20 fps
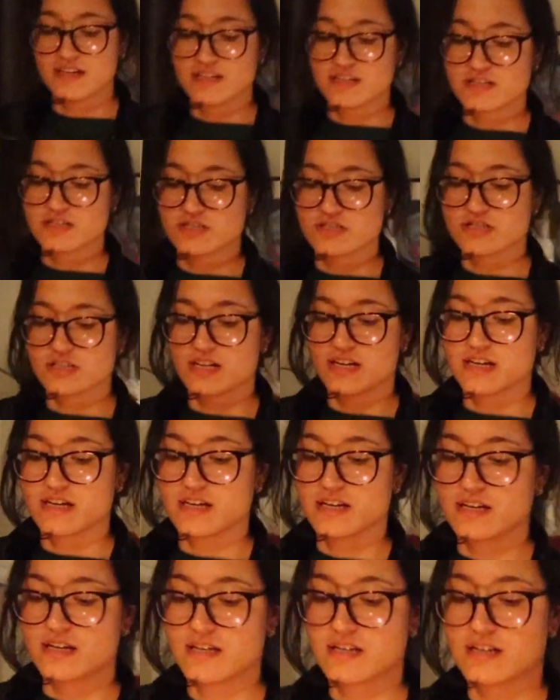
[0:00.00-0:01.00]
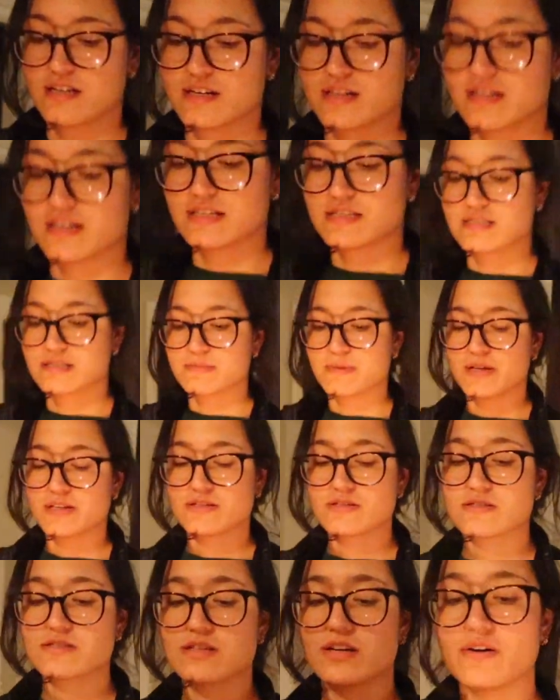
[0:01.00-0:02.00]
got Maddie this candle for Christmas.
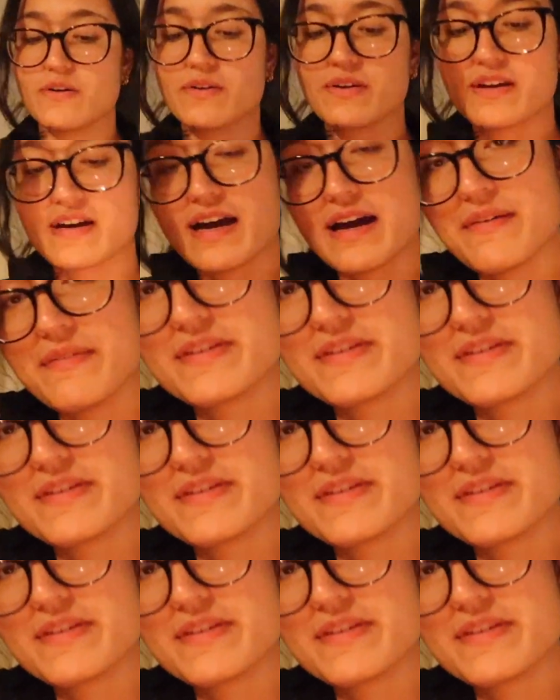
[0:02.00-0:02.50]
So good. I